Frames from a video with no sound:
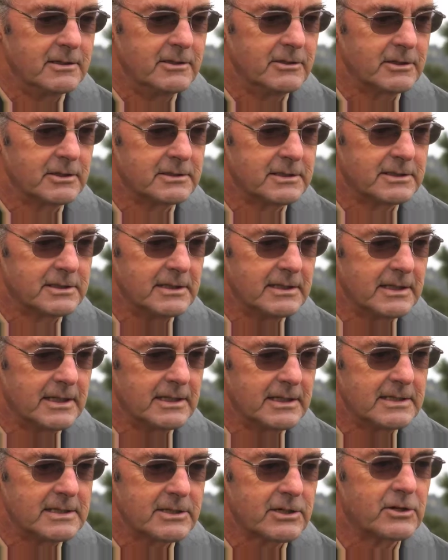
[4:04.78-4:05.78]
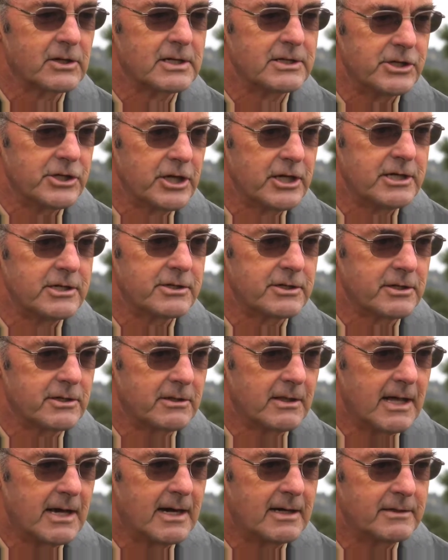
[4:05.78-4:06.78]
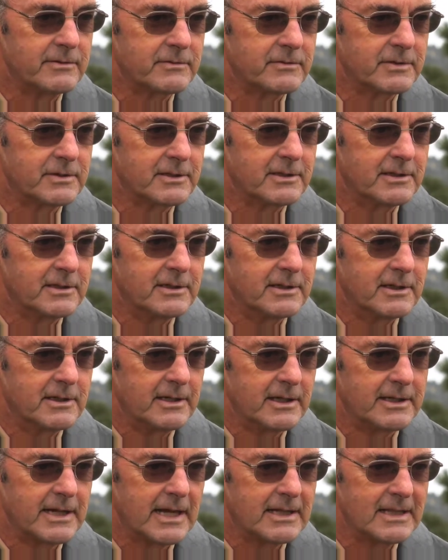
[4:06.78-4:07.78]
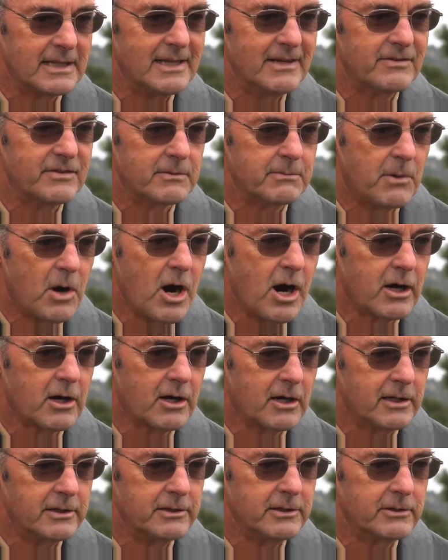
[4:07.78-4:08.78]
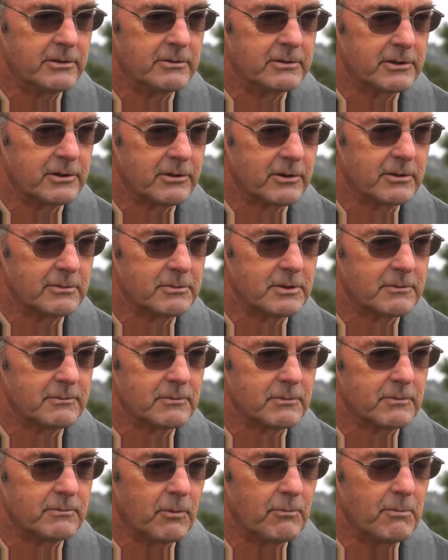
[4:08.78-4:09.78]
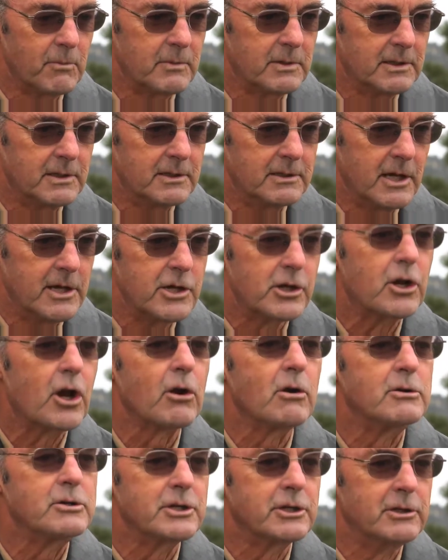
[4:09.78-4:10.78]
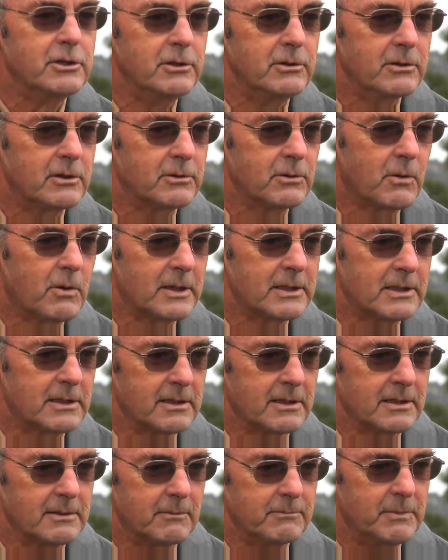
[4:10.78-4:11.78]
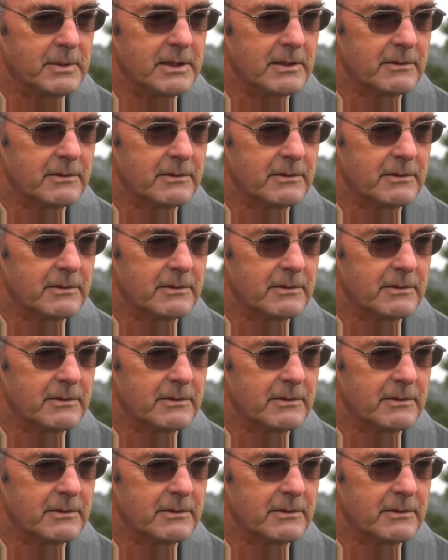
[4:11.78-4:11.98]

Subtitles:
You can see that it's going to change their lives, and that leaves a mark on you in terms of encouraging you to want to be